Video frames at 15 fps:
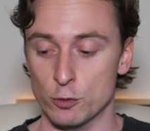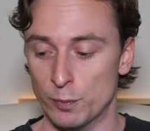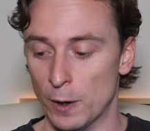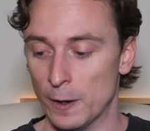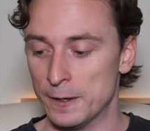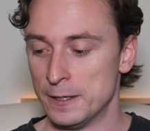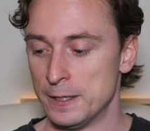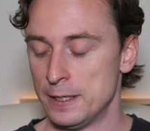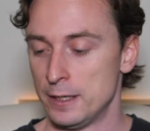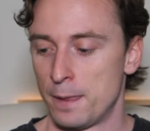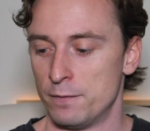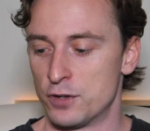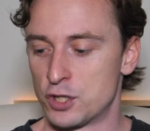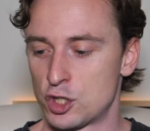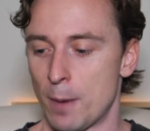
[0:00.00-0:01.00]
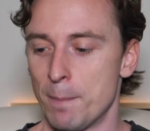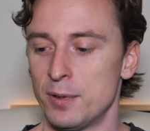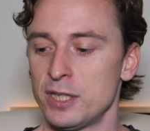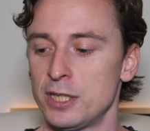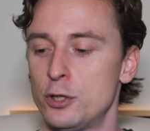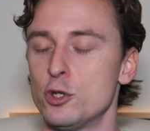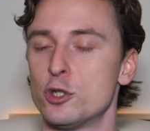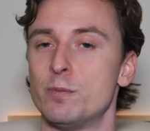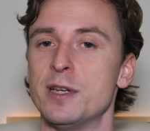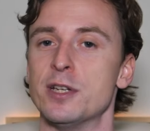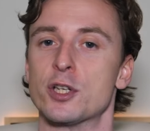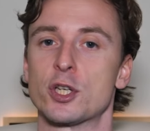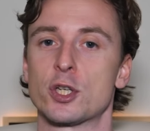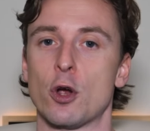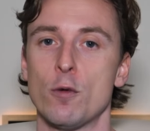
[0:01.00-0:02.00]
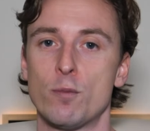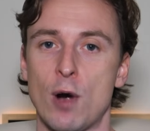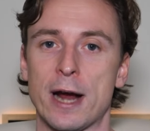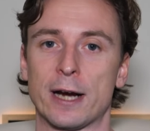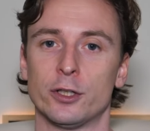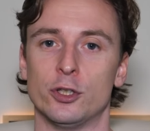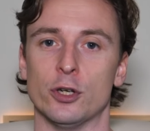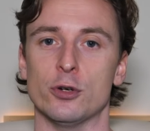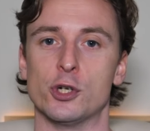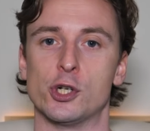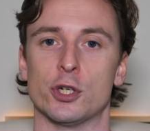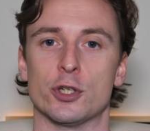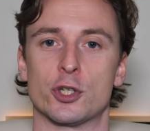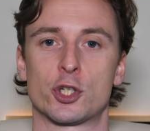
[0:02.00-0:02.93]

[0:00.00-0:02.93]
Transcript: But for somebody who's been so braggadocious,